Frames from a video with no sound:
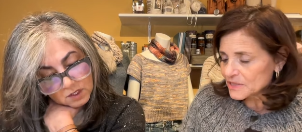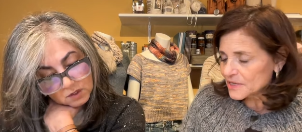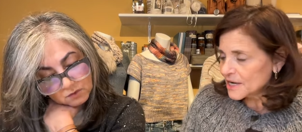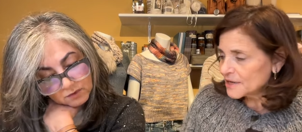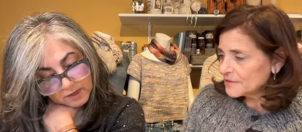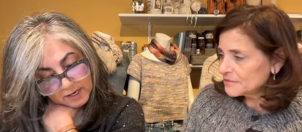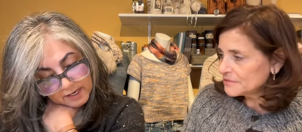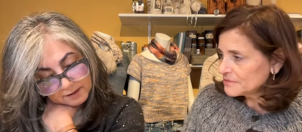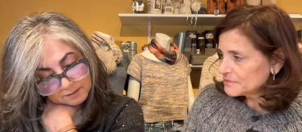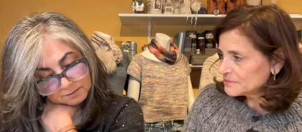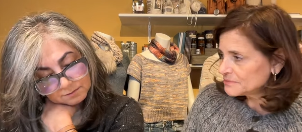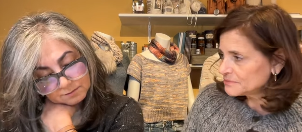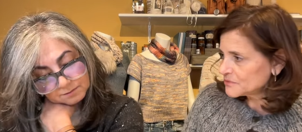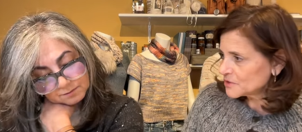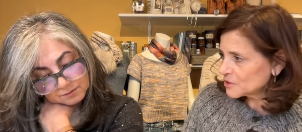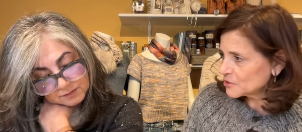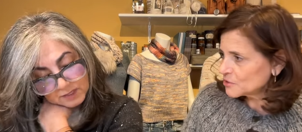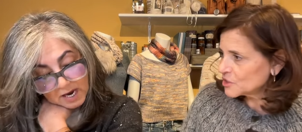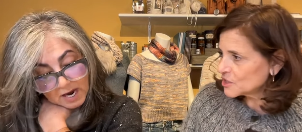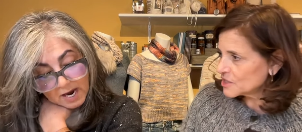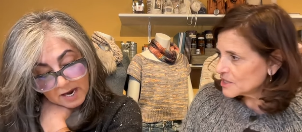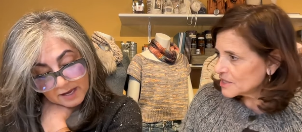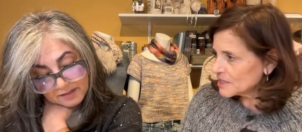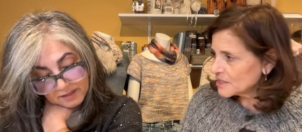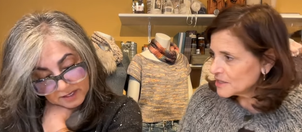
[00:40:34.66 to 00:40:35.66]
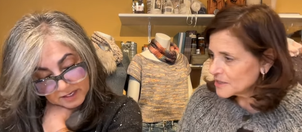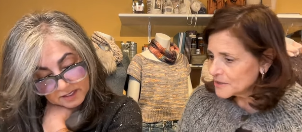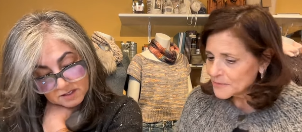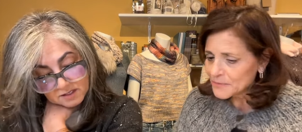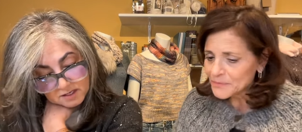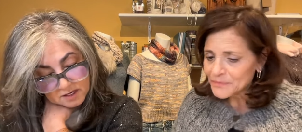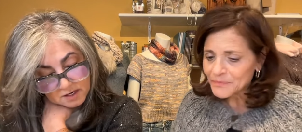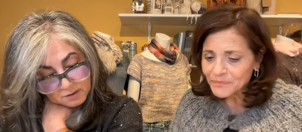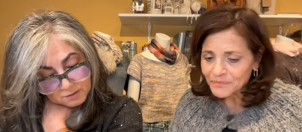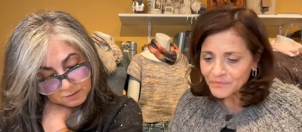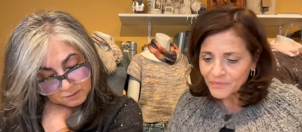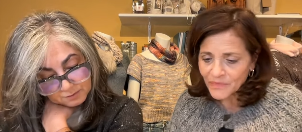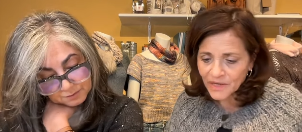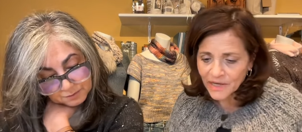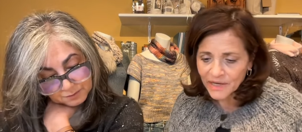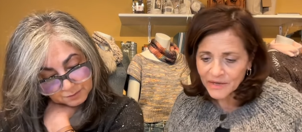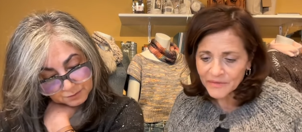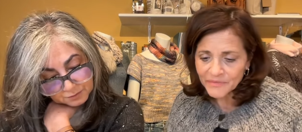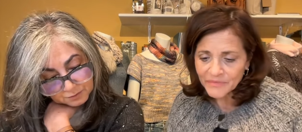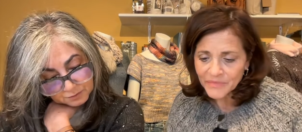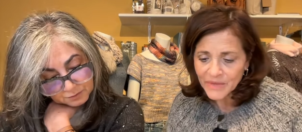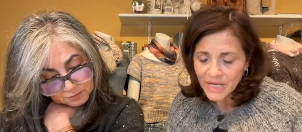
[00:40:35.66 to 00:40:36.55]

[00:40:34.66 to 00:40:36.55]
Speaker 1: no? Right. Don't you think? I think so. Yeah.